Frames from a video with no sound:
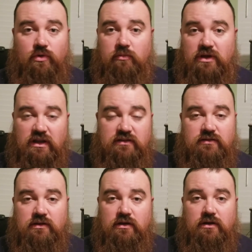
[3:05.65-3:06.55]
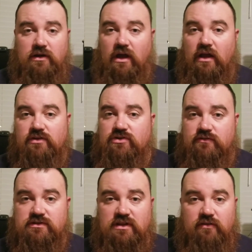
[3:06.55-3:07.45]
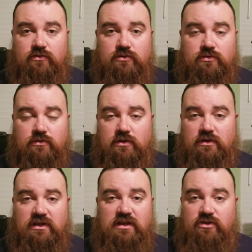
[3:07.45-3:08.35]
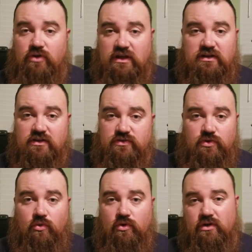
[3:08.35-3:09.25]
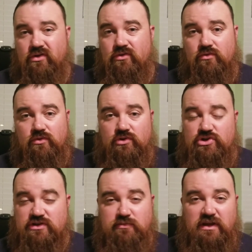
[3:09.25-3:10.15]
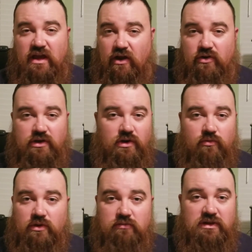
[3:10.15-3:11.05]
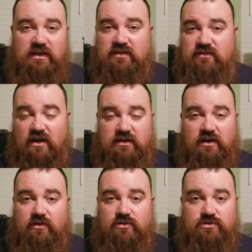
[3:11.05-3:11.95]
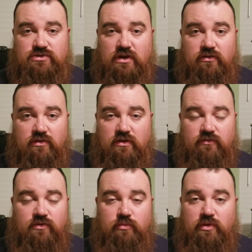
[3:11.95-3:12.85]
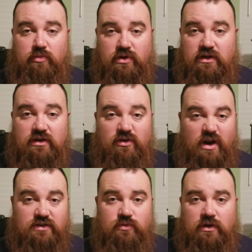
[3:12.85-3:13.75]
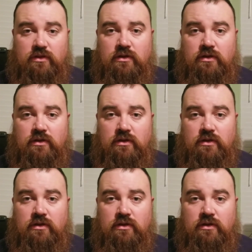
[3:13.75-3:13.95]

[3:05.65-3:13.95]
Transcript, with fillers: I mean, it's kind of surface level, getting you into the story. You just meet Harry. You don't really meet any side characters other than a few people he interacts with.